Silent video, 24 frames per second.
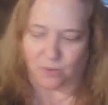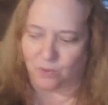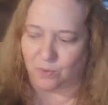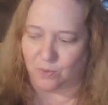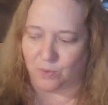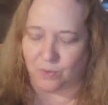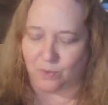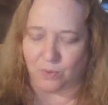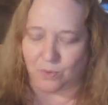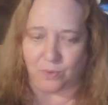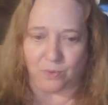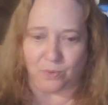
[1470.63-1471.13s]

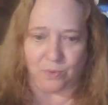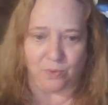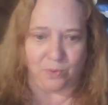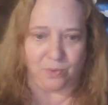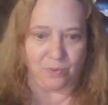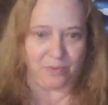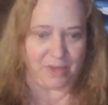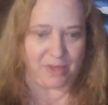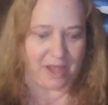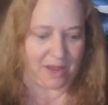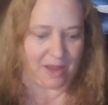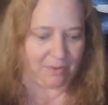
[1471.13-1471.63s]

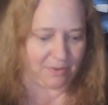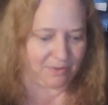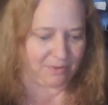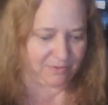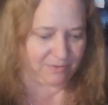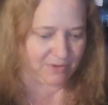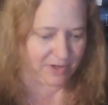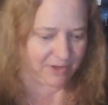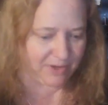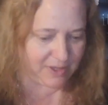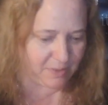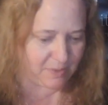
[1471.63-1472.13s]
Woo, that one
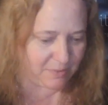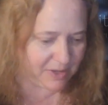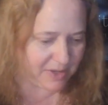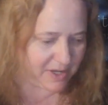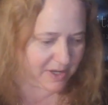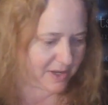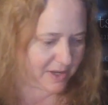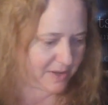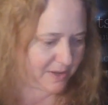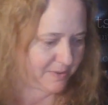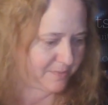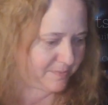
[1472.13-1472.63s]
really
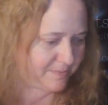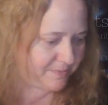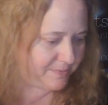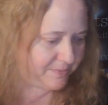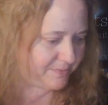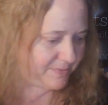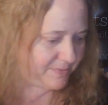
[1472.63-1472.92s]
went up.